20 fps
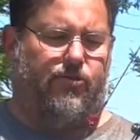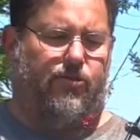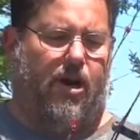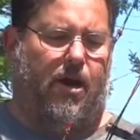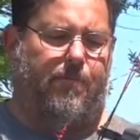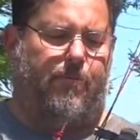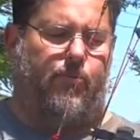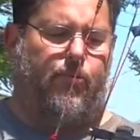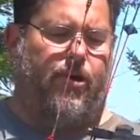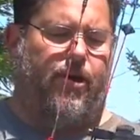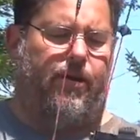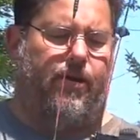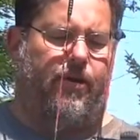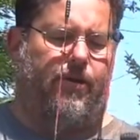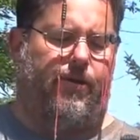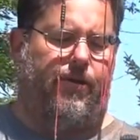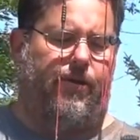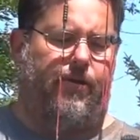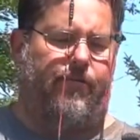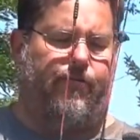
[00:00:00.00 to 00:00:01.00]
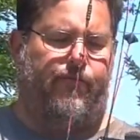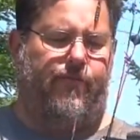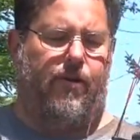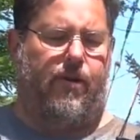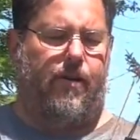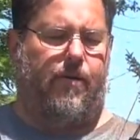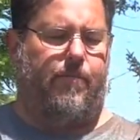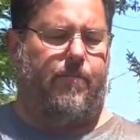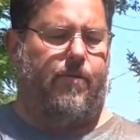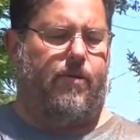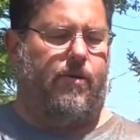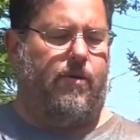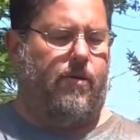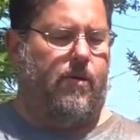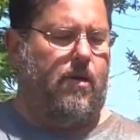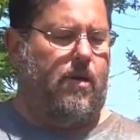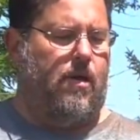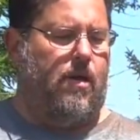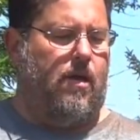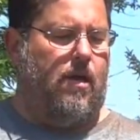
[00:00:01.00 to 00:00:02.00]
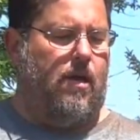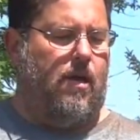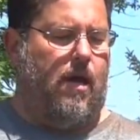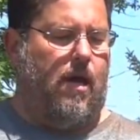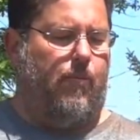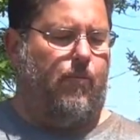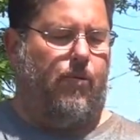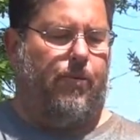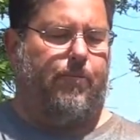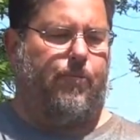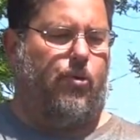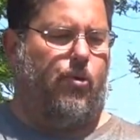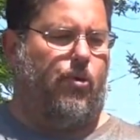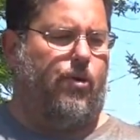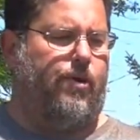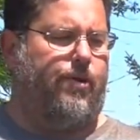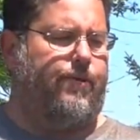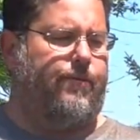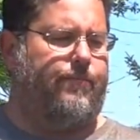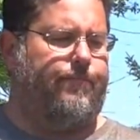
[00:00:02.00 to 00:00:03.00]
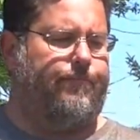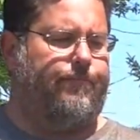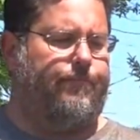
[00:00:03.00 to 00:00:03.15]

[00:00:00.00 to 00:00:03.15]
drop away on here from ripcord.